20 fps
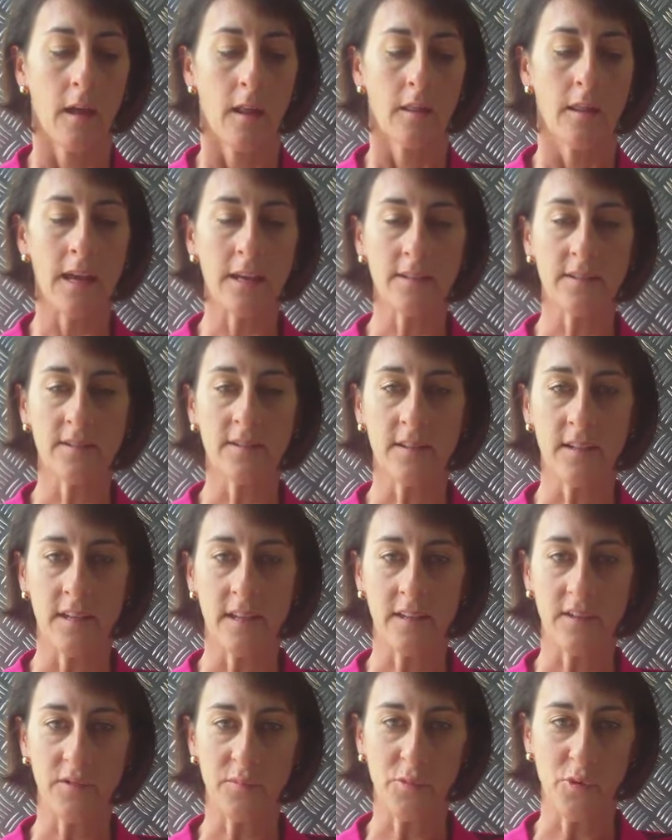Less
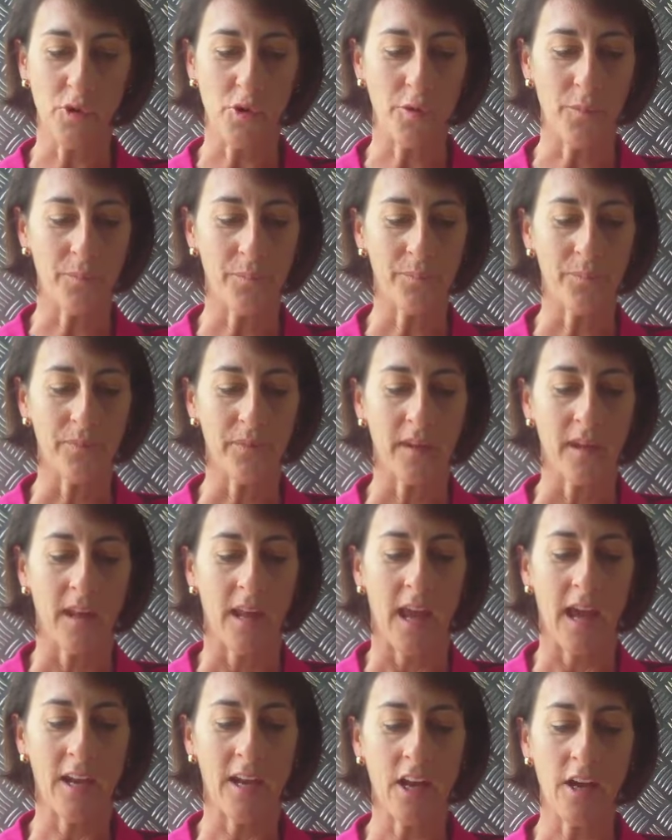is more.
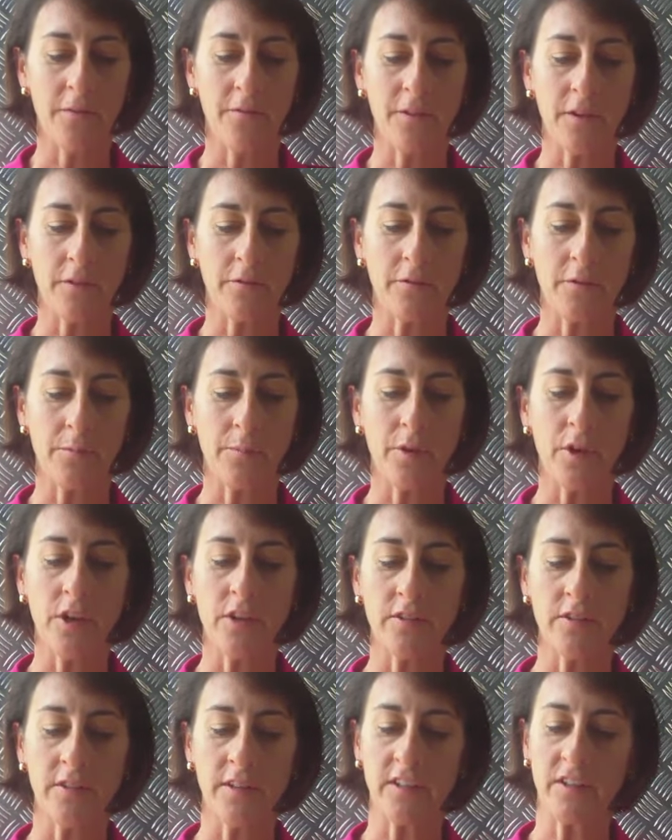And I feel from
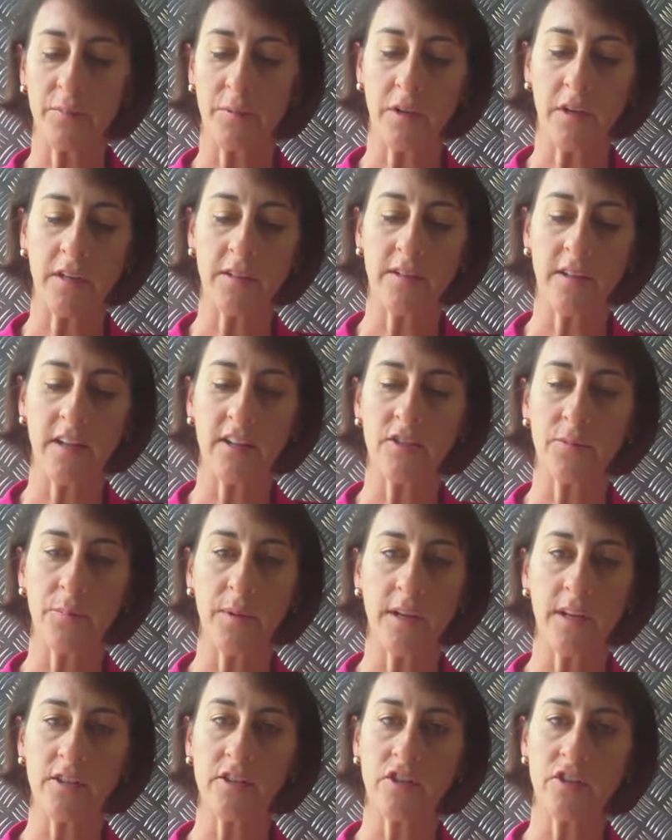personal experience, it's
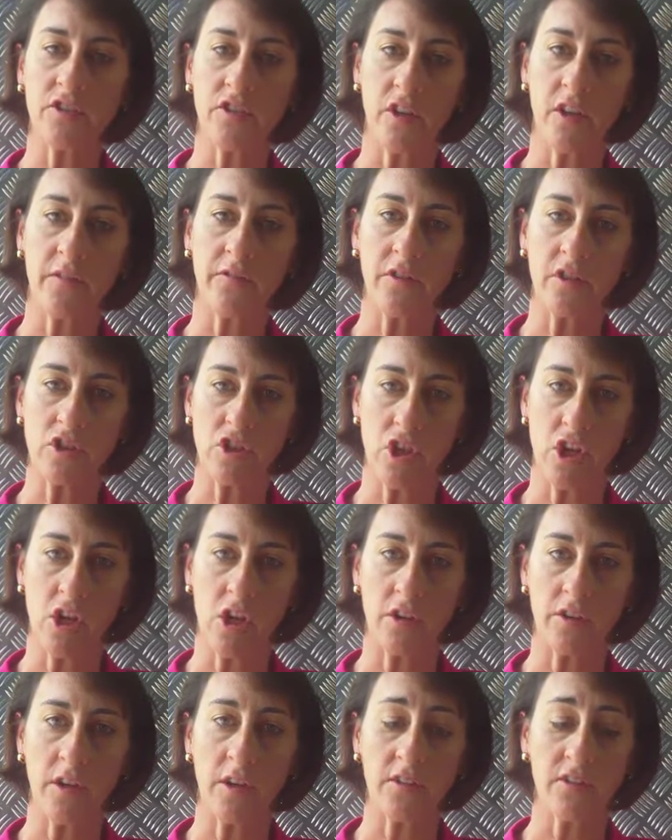better to serve the
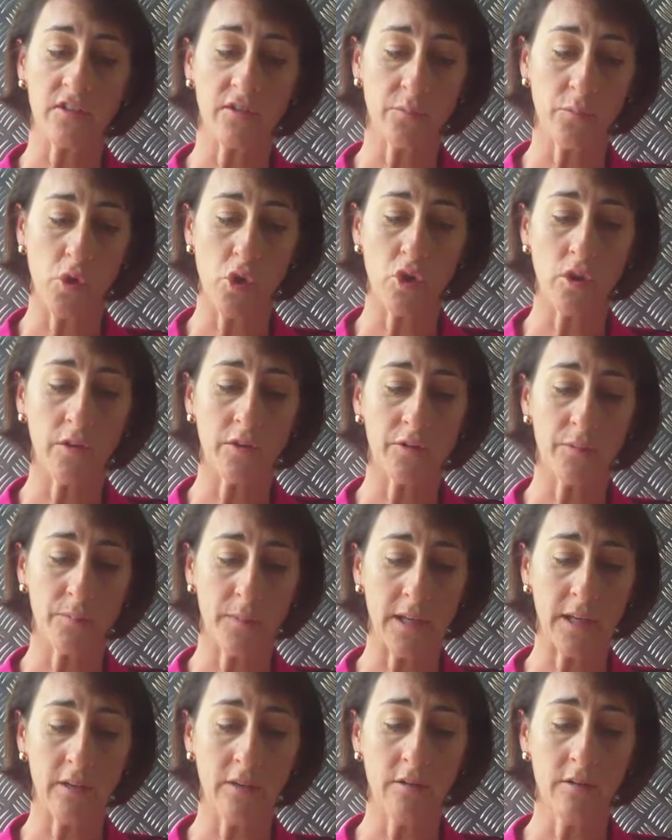child a smallest
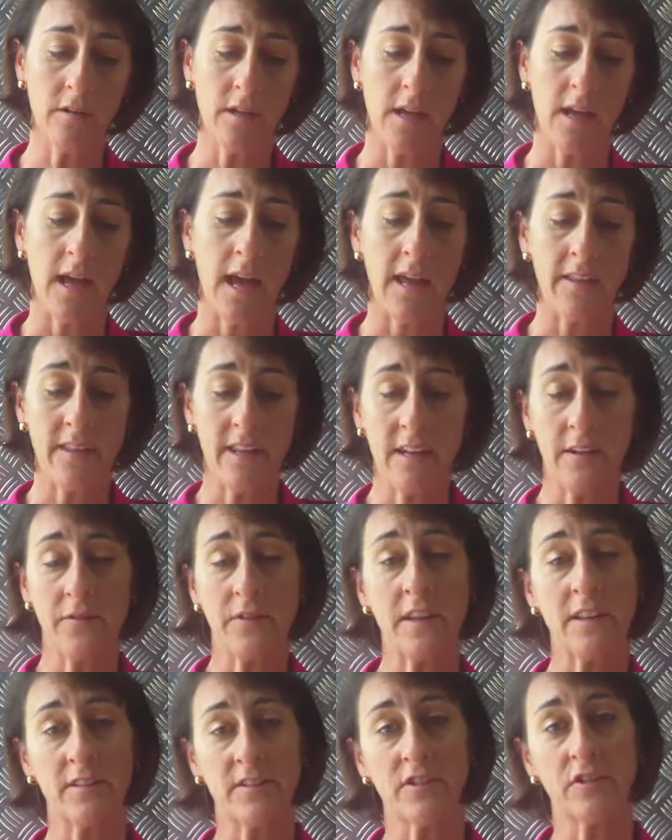meal and then if
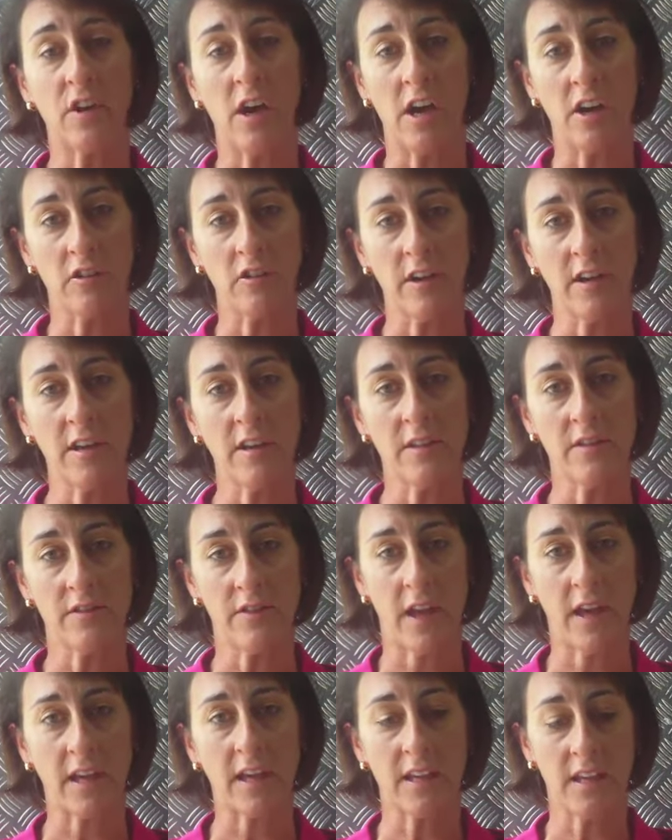they're still hungry,
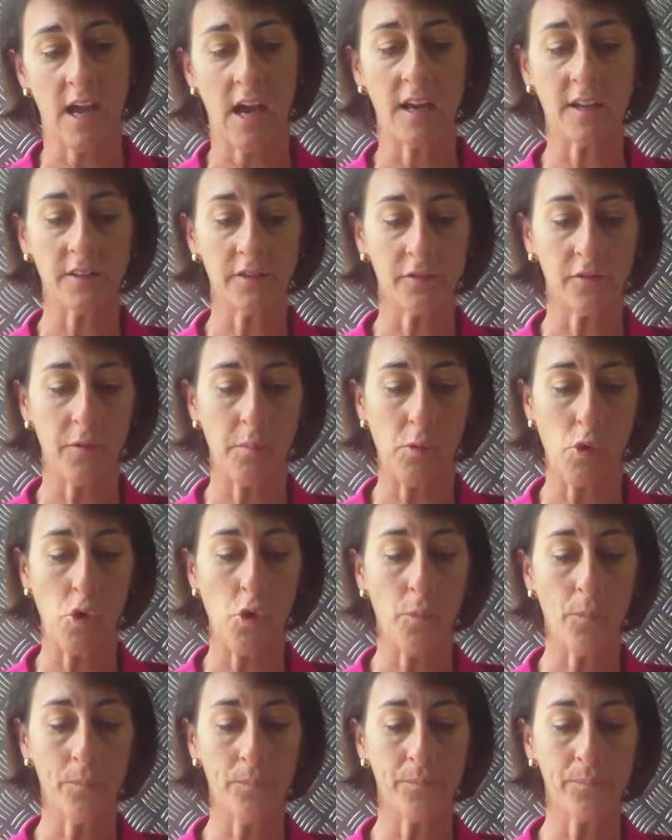they can ask for more.